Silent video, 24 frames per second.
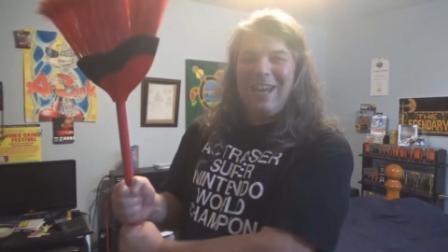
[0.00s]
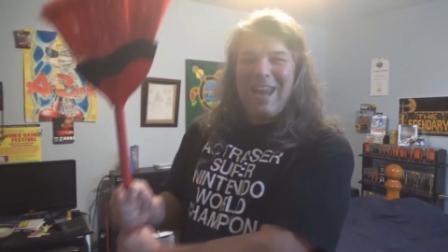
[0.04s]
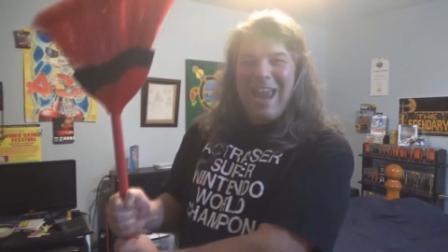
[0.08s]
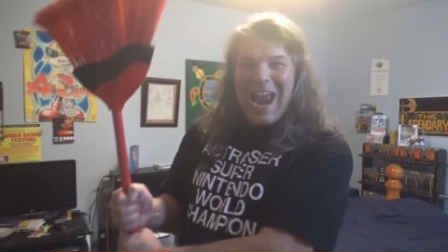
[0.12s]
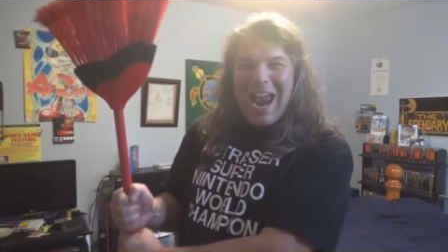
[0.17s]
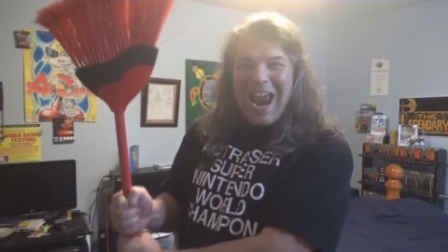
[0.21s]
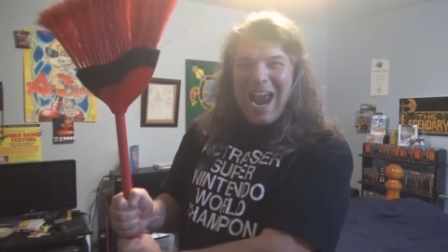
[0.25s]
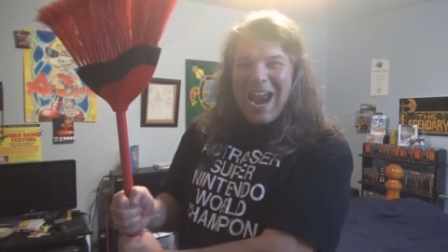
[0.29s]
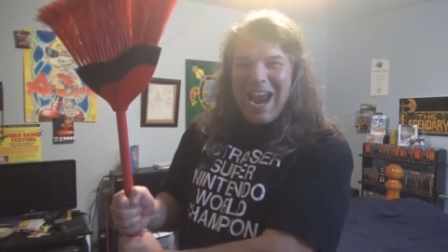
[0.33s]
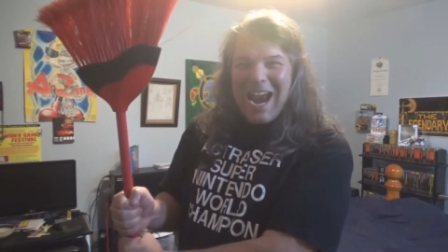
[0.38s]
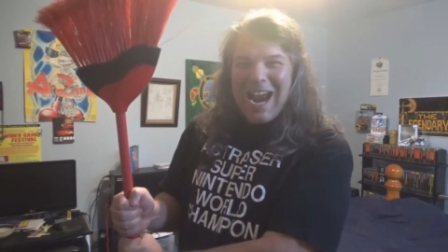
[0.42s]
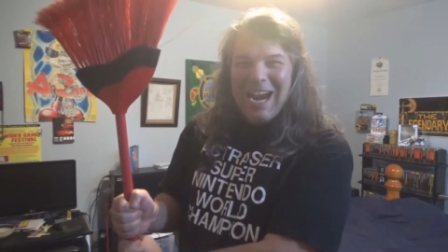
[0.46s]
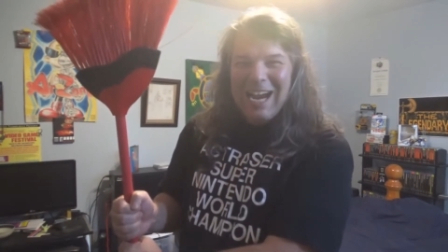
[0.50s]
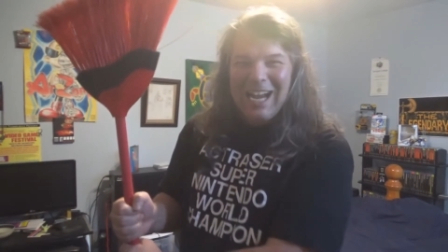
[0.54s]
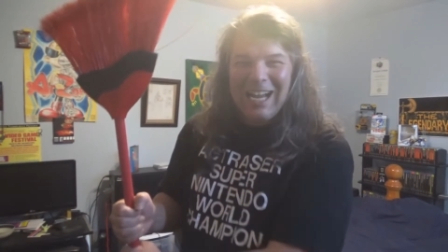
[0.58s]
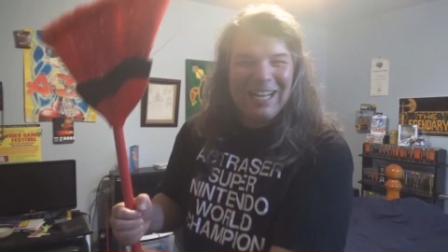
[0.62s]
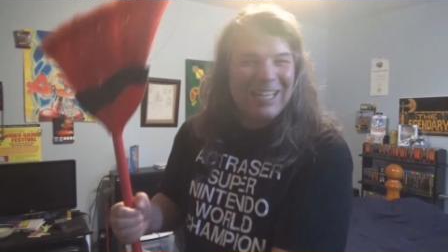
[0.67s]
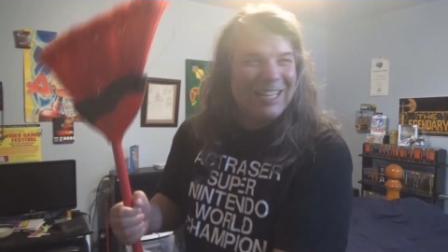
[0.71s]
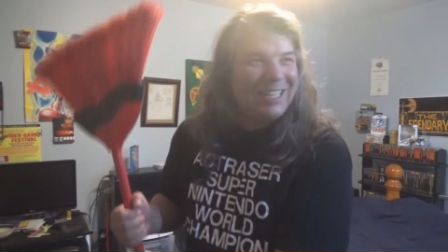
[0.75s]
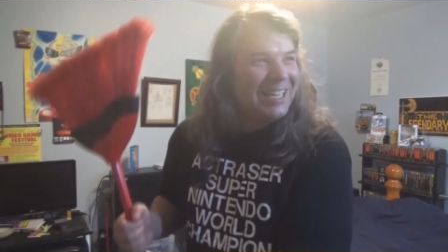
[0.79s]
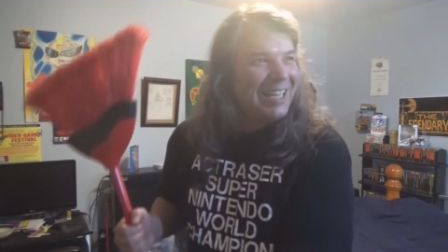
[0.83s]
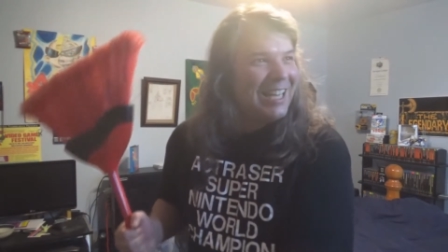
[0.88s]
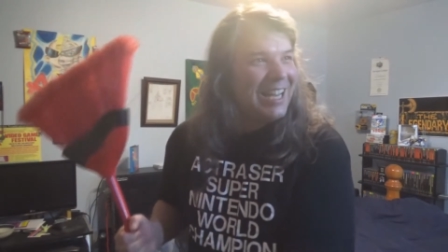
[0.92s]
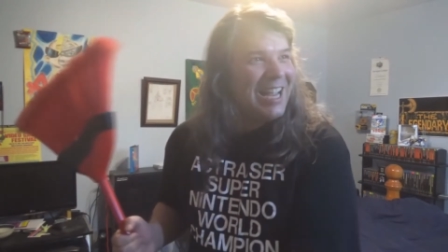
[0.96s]
yeah!
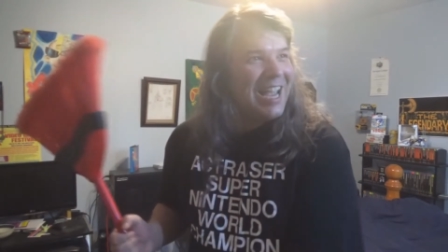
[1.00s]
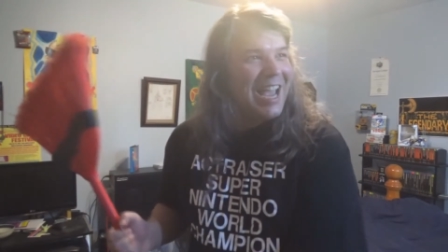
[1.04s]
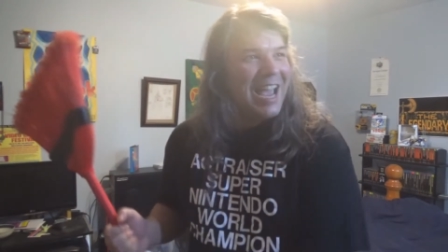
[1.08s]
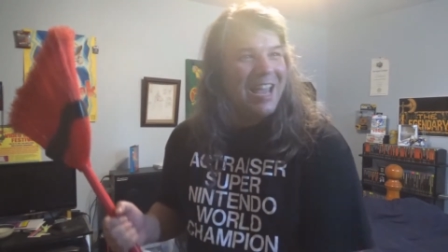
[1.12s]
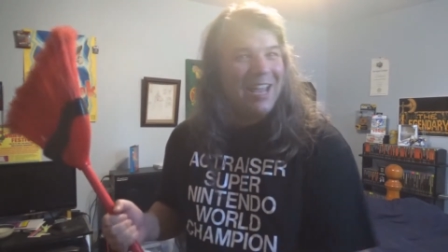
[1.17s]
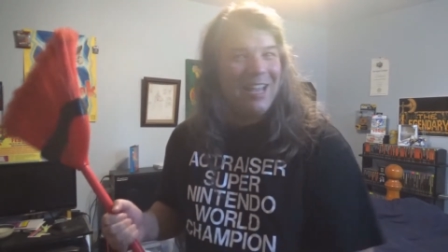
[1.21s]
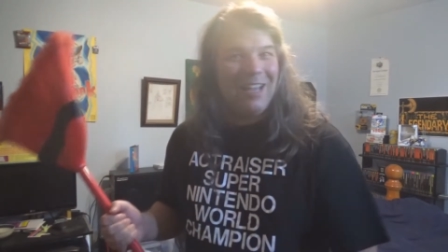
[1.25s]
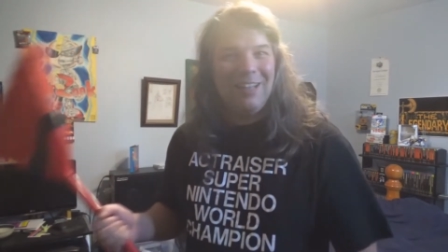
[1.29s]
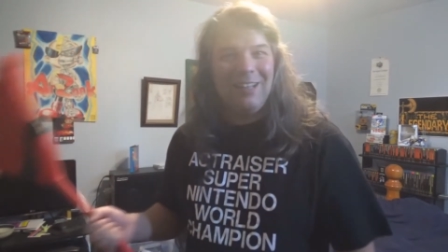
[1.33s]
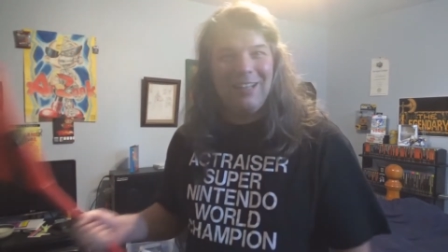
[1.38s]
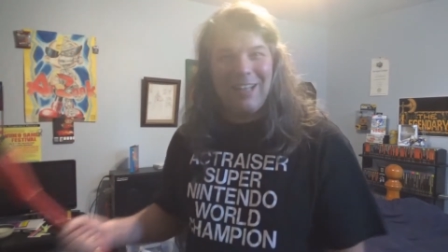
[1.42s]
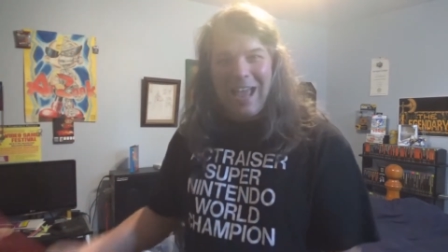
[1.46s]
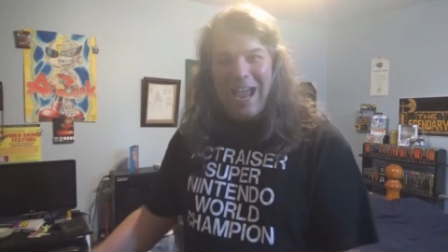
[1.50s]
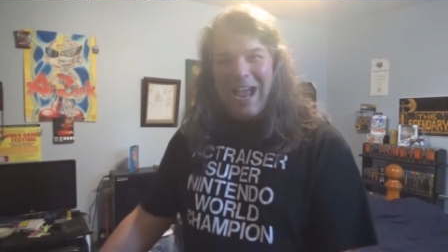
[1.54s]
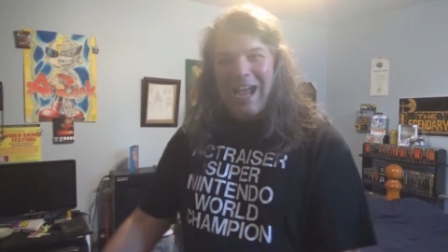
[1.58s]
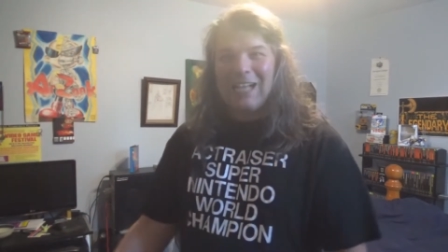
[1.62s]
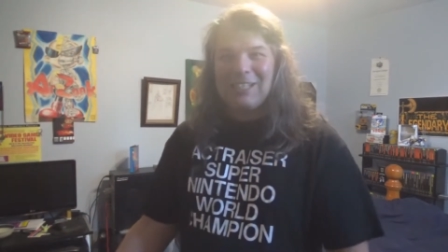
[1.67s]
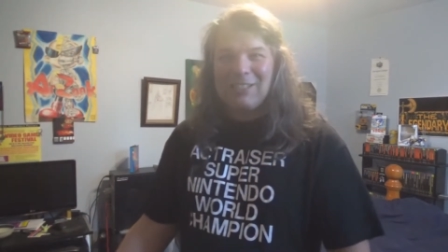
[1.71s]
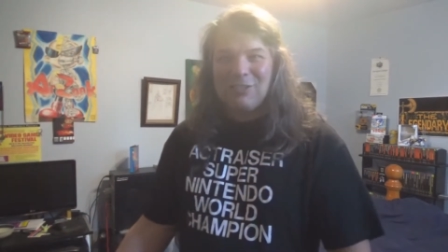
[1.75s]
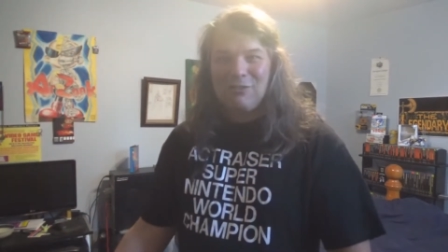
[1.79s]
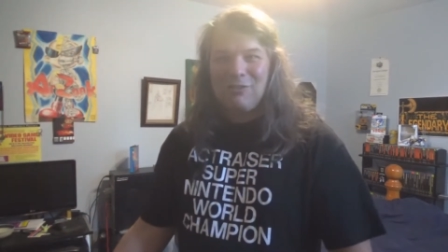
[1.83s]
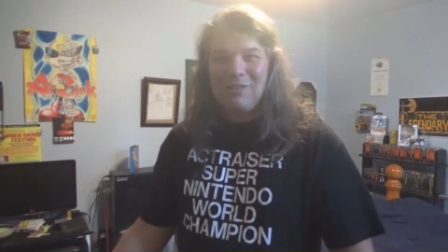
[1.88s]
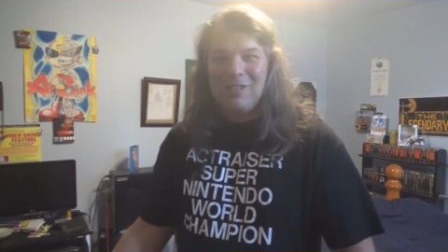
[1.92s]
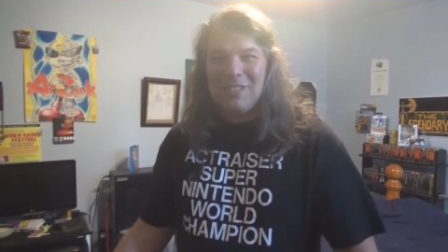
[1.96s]
In
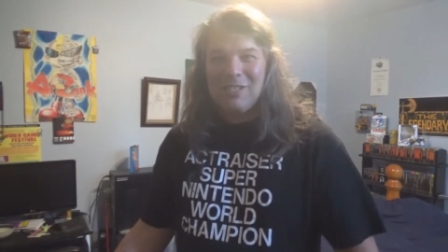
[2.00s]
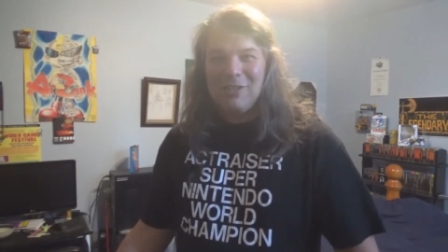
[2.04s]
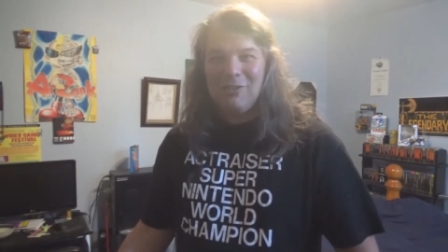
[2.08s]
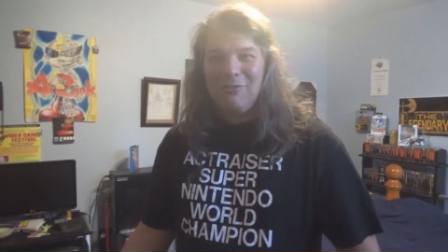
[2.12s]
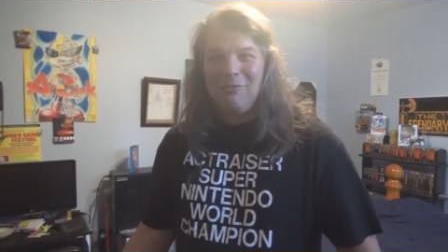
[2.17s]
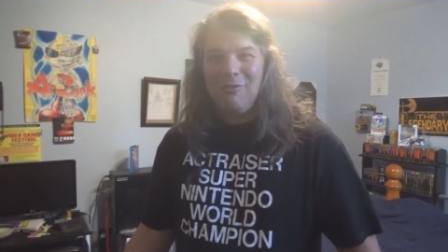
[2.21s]
Actraiser